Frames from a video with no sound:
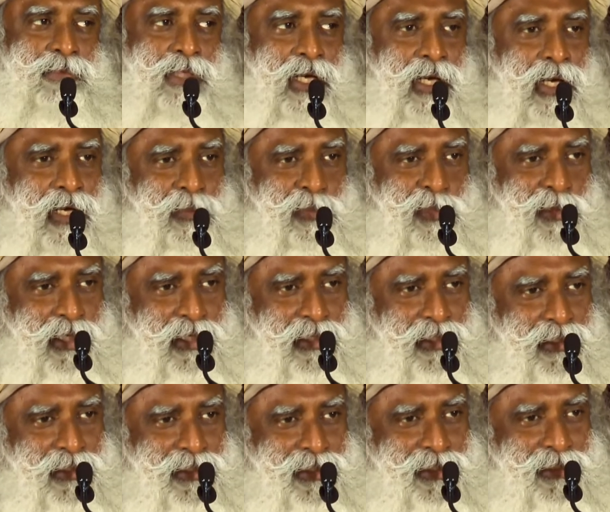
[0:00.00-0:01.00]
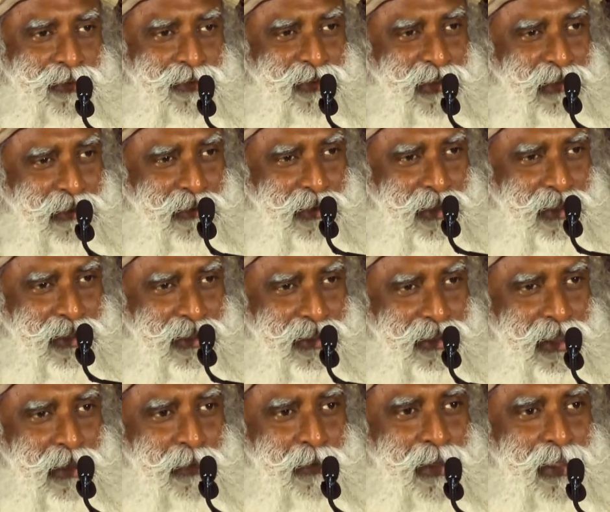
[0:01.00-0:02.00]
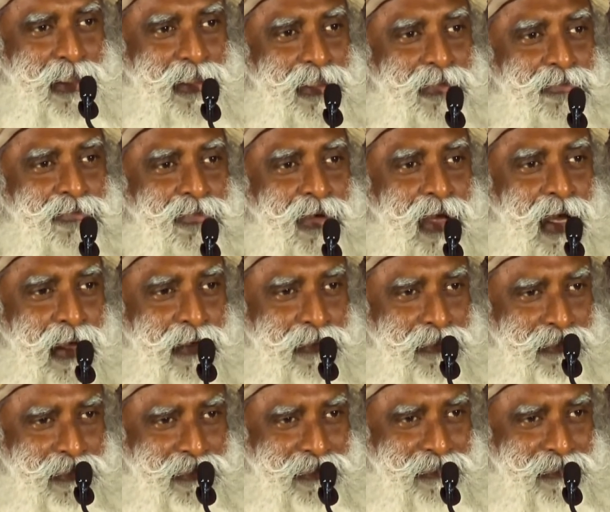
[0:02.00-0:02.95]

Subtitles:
I practice a different version, that makes it five.